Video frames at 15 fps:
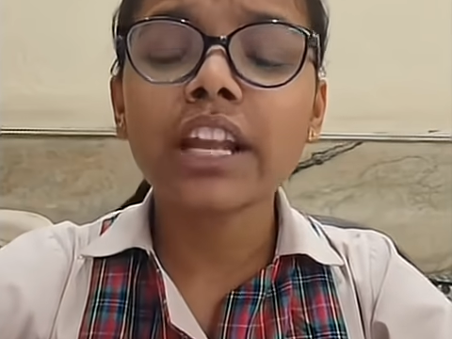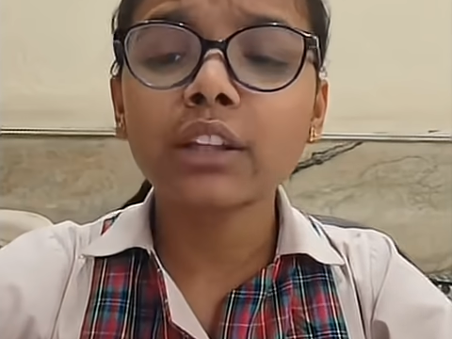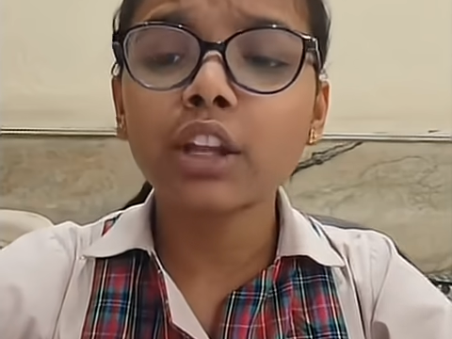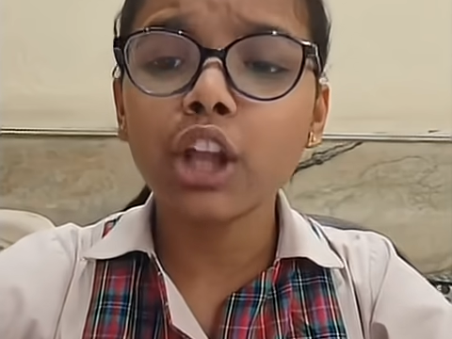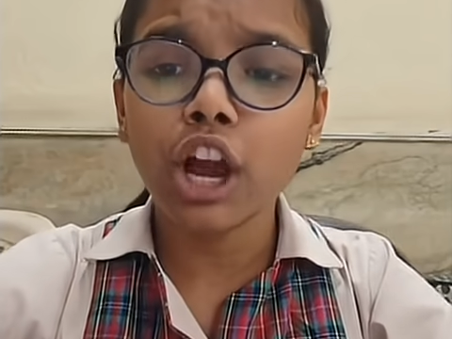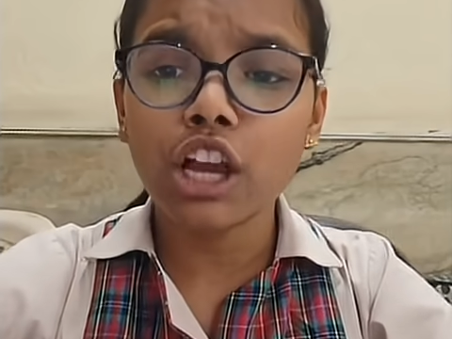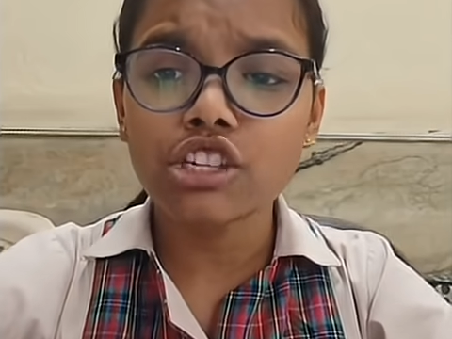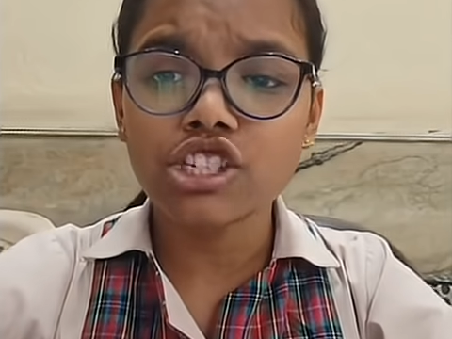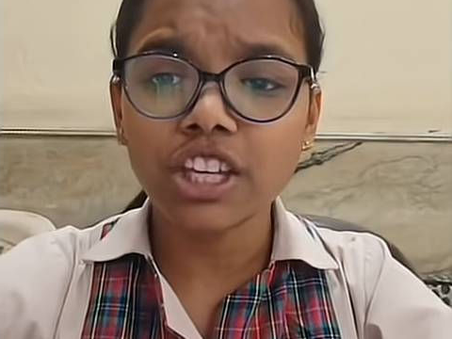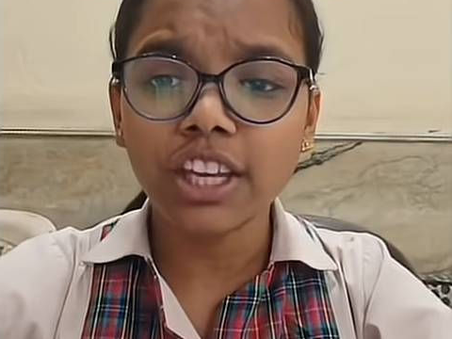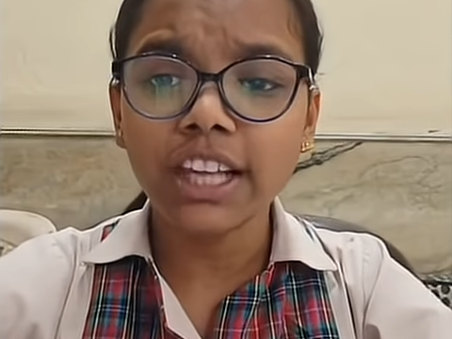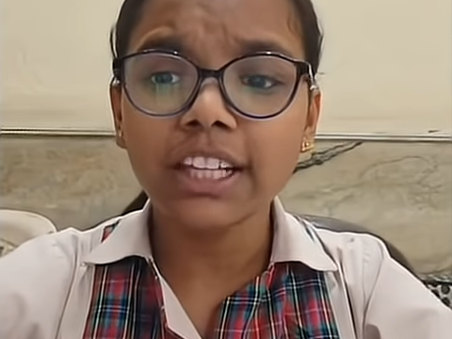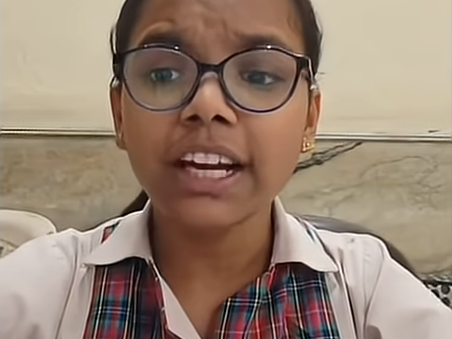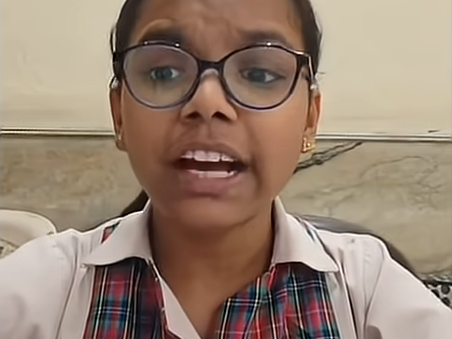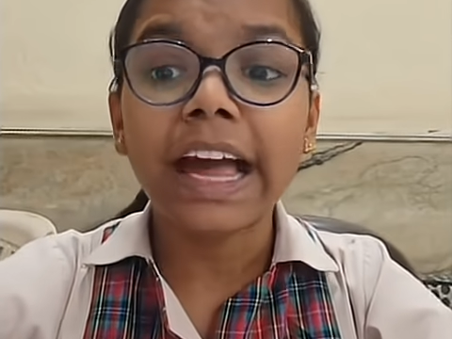technology
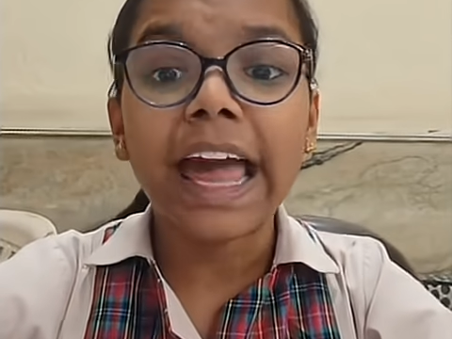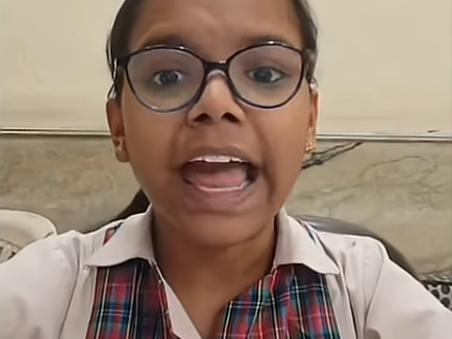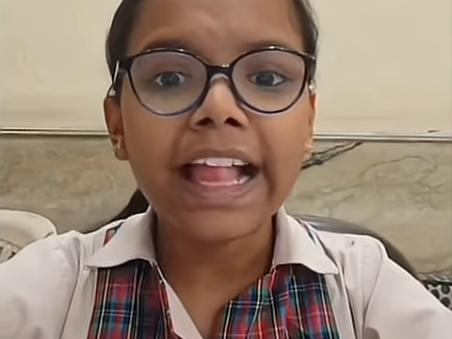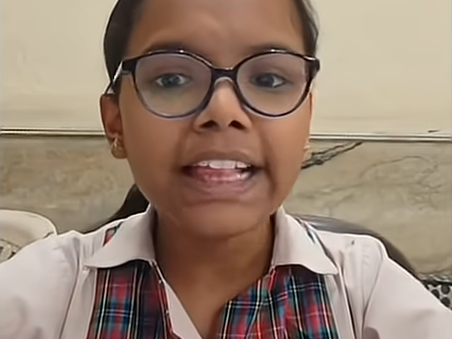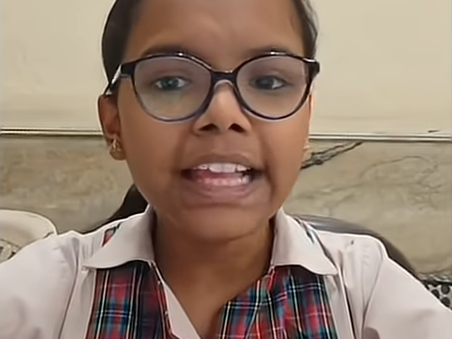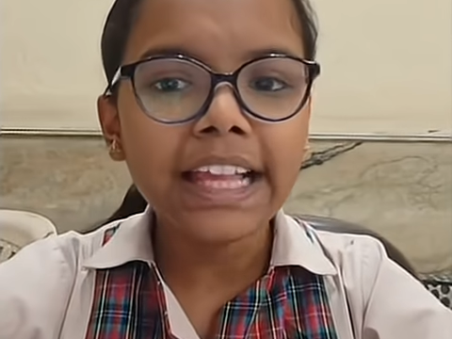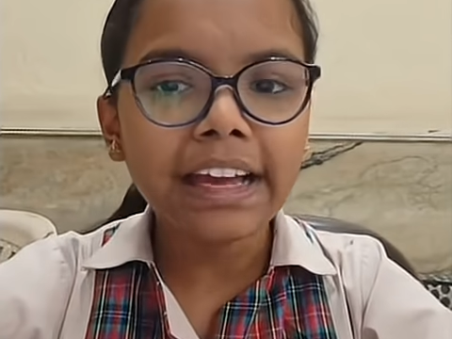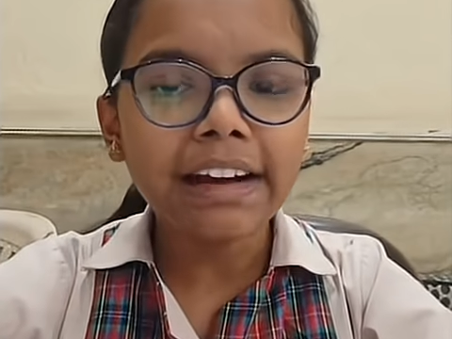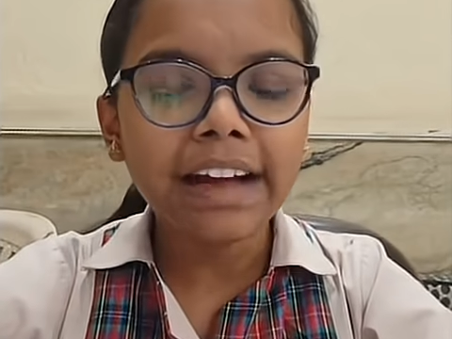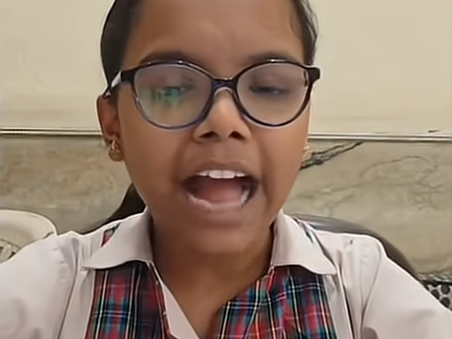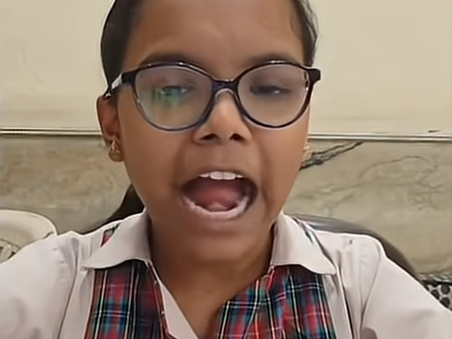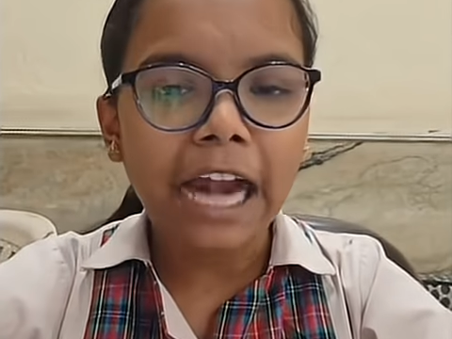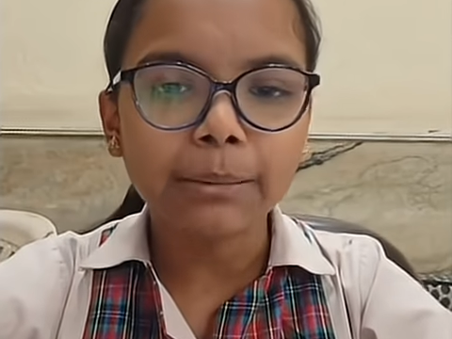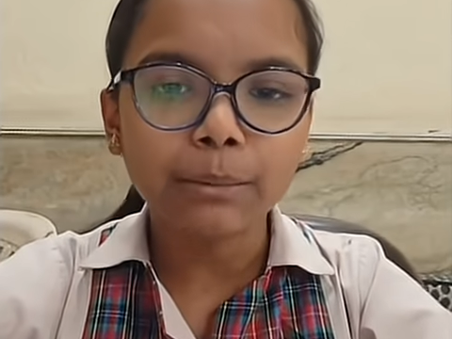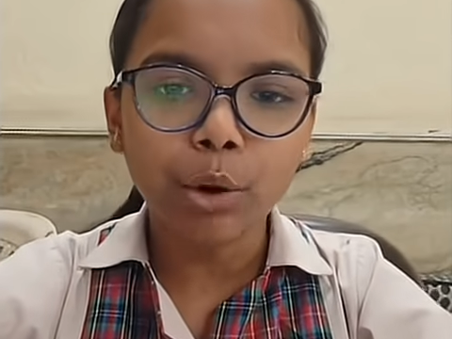in a healthier
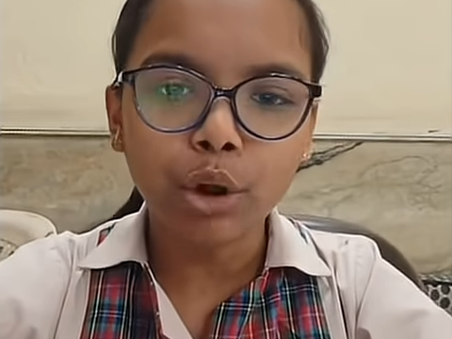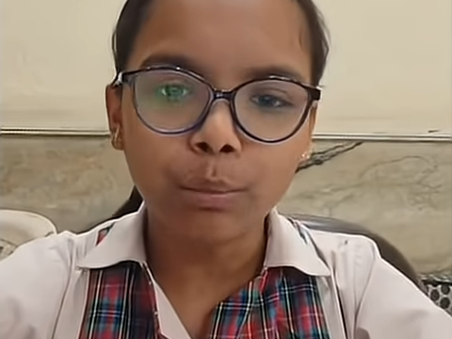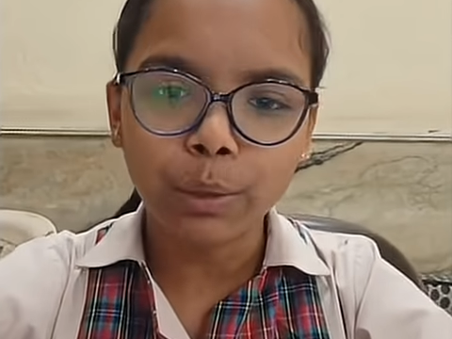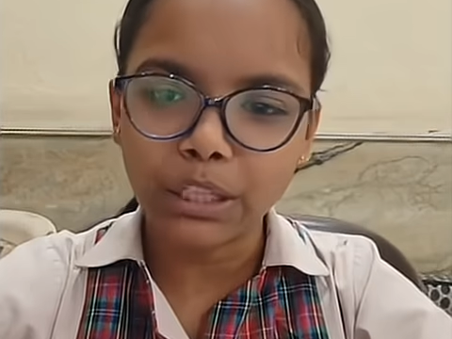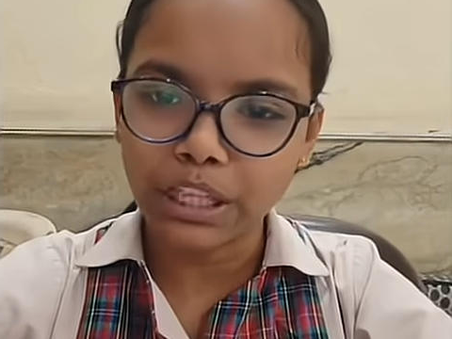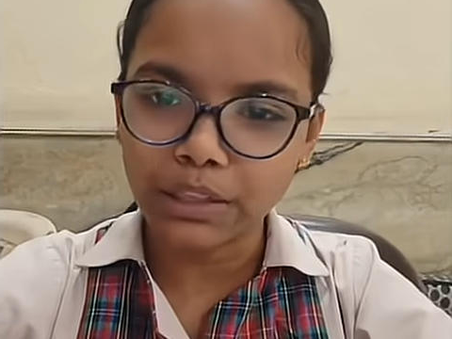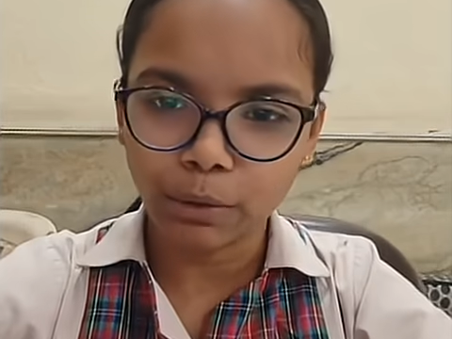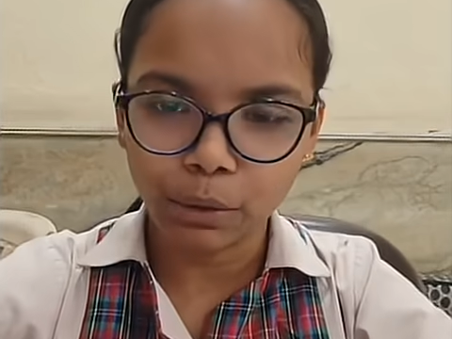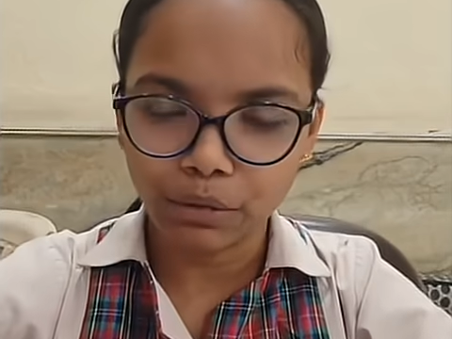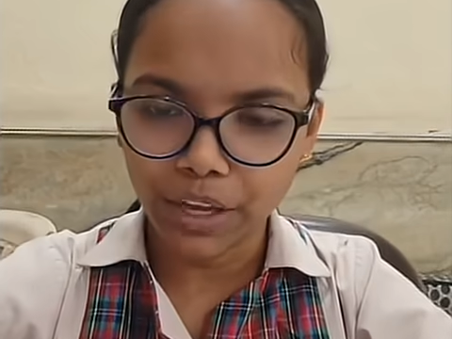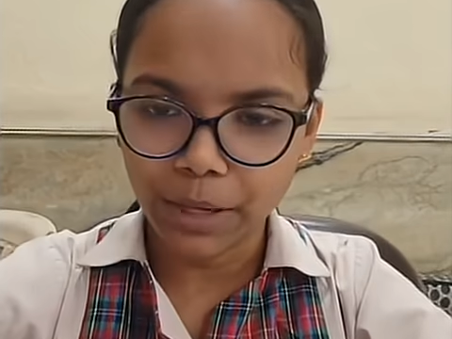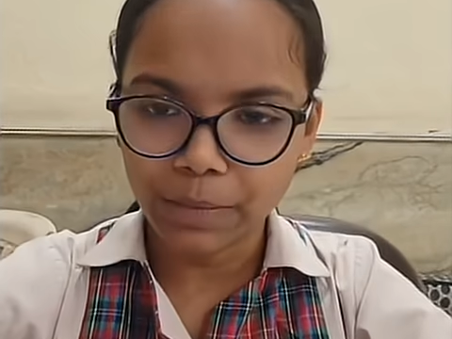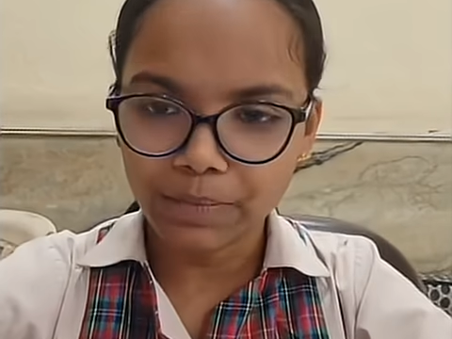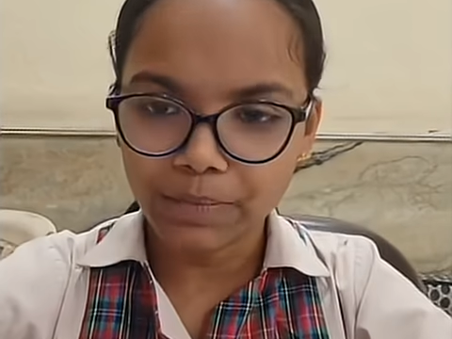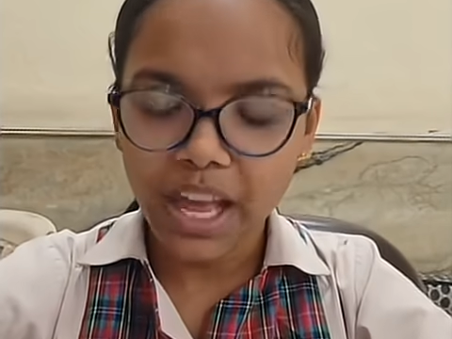and more meaningful
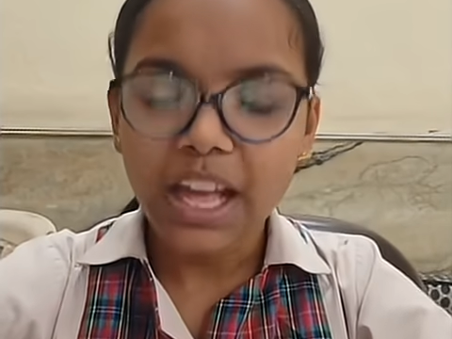way.